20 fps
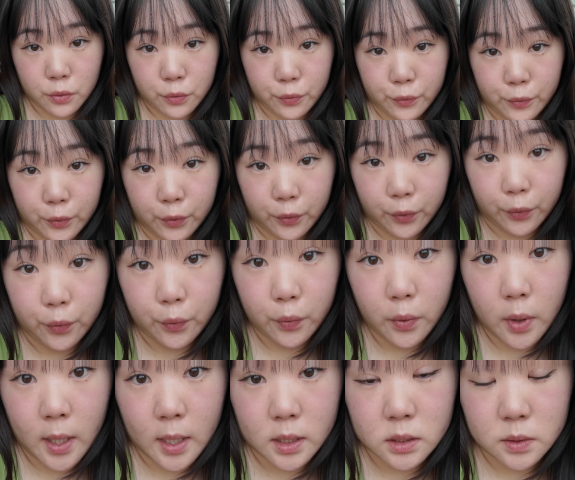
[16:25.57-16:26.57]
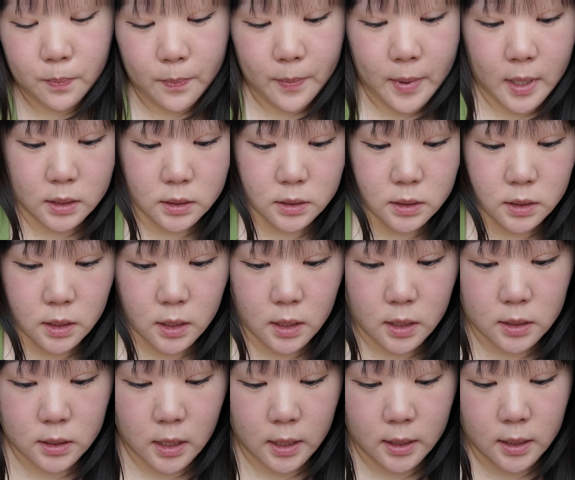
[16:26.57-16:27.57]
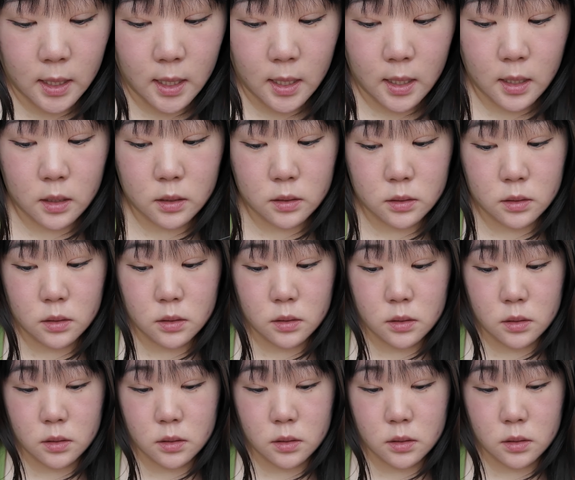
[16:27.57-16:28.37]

through as best as I can.